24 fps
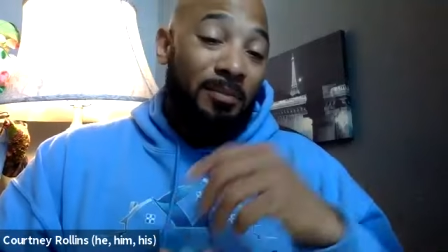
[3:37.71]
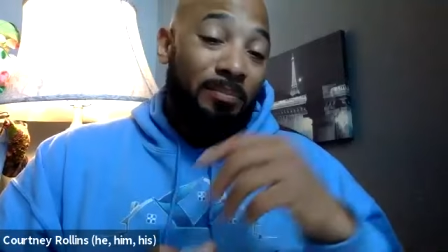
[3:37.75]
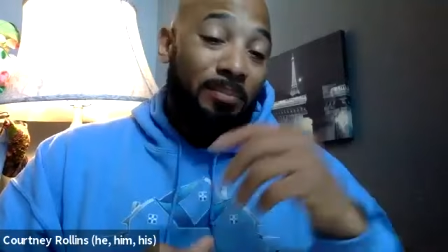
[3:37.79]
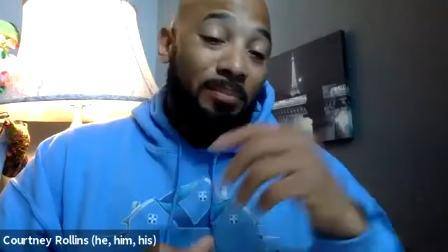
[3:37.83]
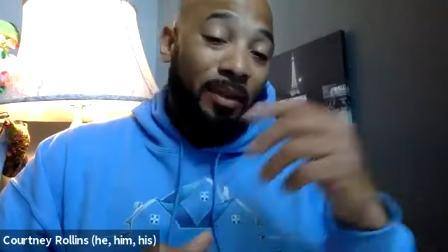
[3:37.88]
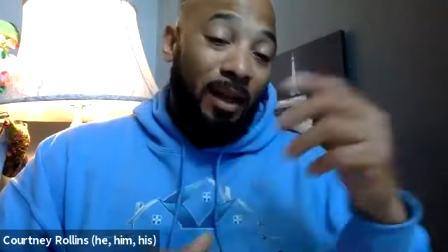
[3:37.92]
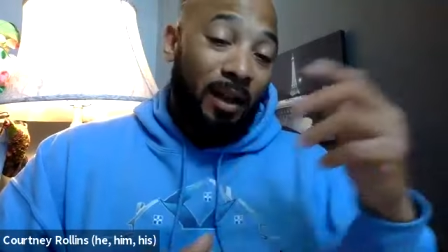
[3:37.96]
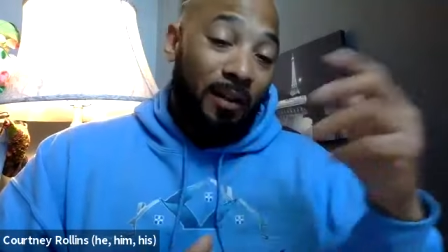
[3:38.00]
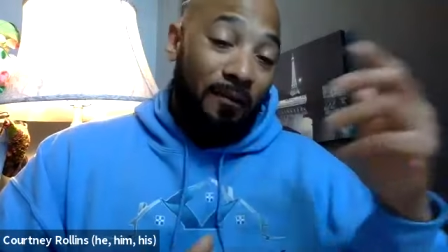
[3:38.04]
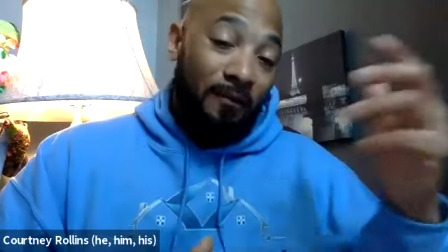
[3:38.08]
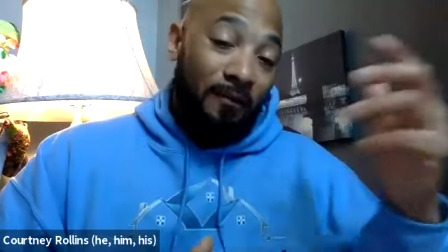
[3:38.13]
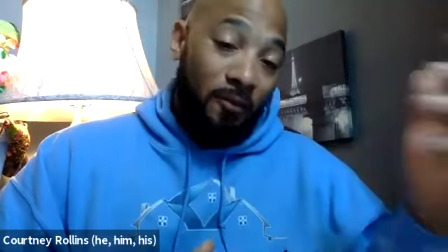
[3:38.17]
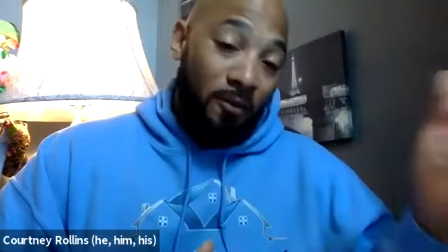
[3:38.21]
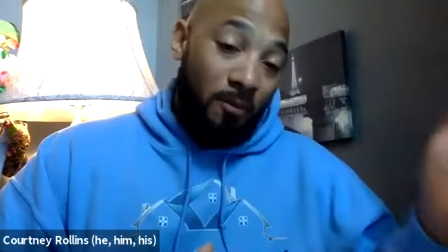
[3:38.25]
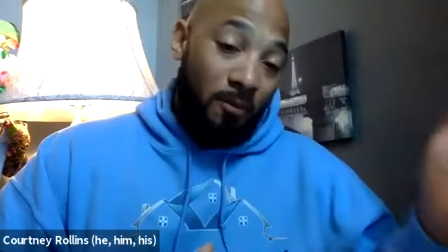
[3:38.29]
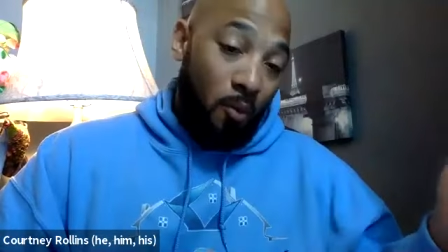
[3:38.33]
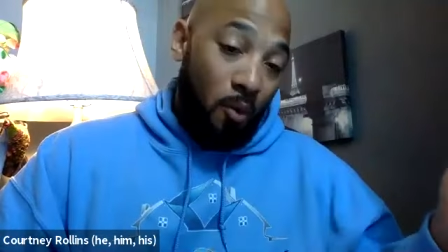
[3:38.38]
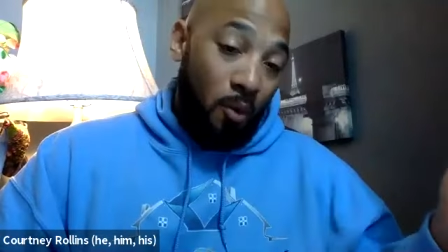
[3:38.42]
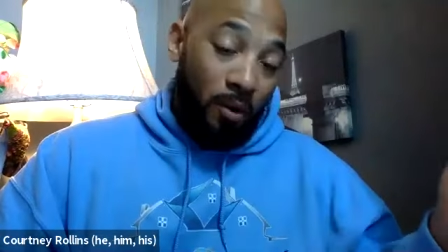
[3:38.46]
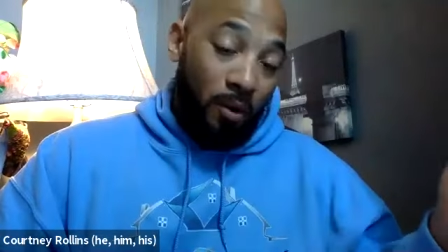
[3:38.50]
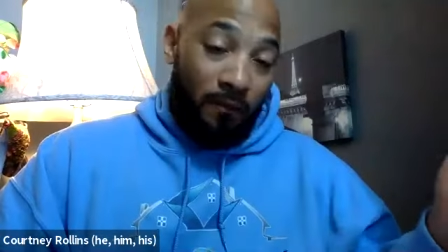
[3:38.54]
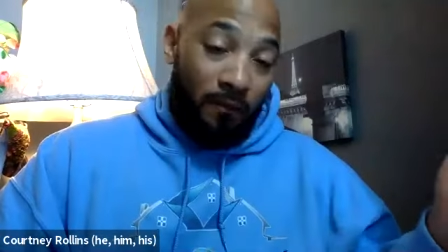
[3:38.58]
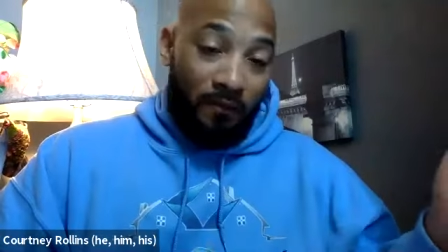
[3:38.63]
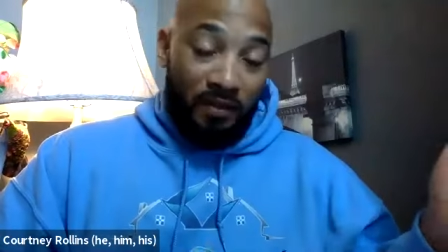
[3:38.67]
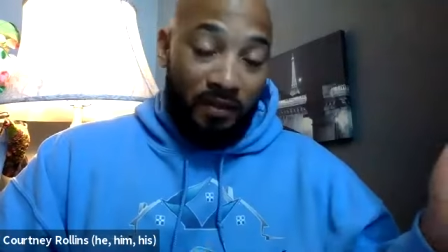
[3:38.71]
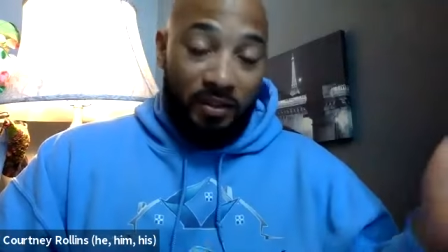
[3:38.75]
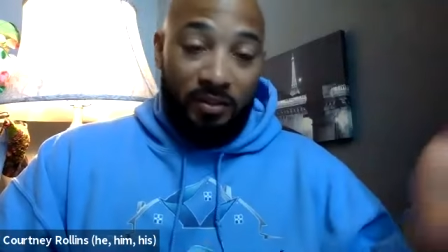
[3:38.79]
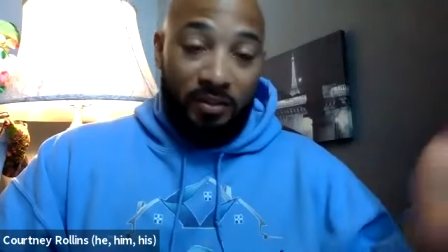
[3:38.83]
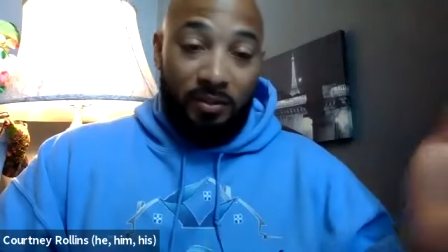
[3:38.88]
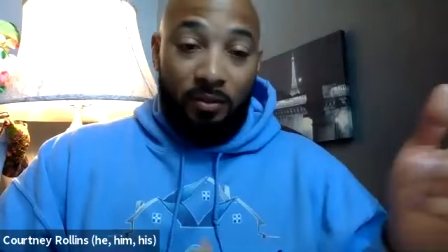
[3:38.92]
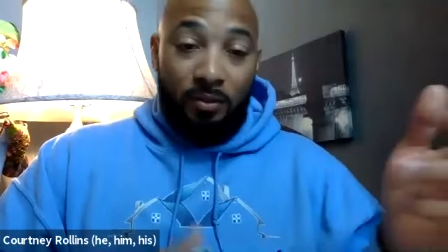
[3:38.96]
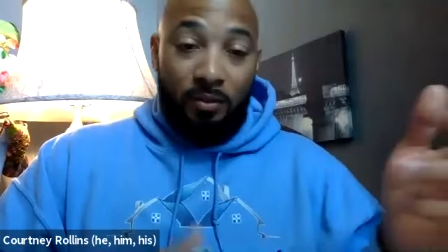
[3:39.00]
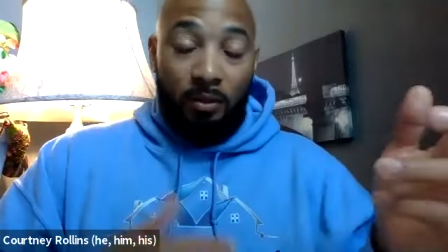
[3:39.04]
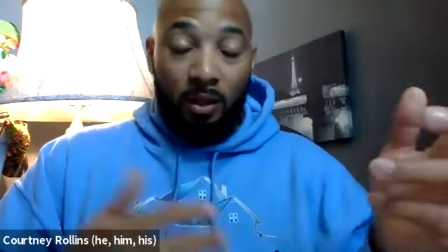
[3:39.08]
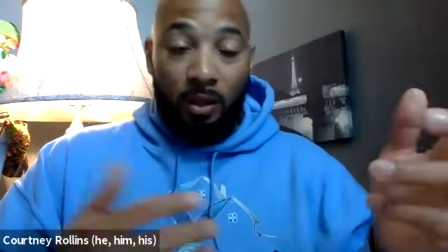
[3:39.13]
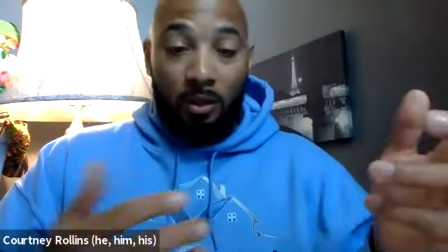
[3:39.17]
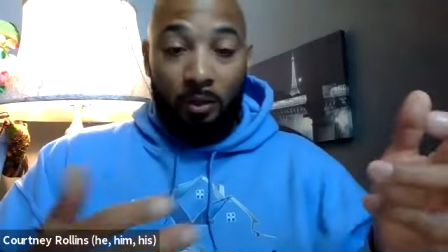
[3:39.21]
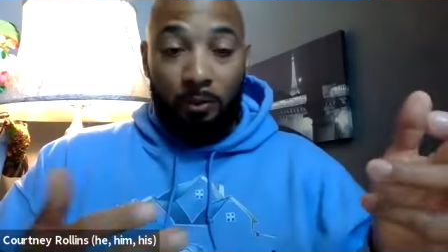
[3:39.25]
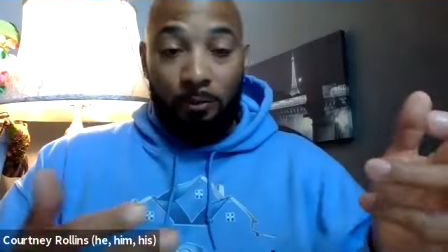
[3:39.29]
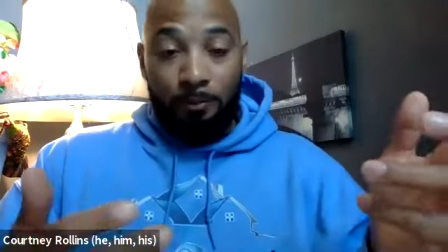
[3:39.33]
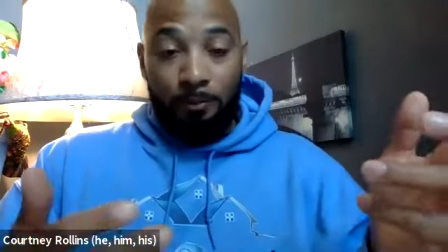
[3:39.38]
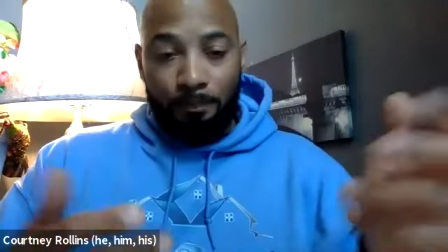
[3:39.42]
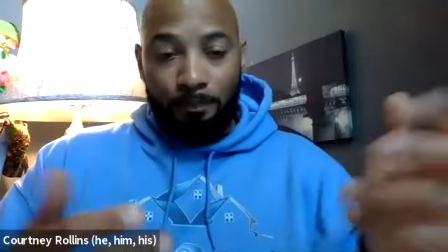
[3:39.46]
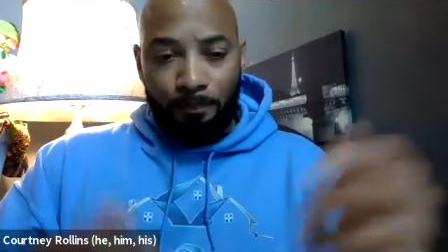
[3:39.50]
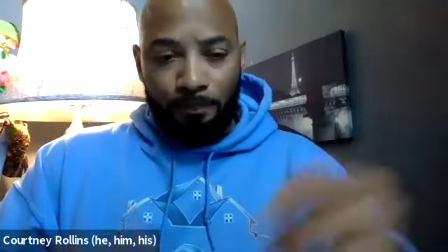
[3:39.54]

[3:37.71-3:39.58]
apply for a more conventional loan.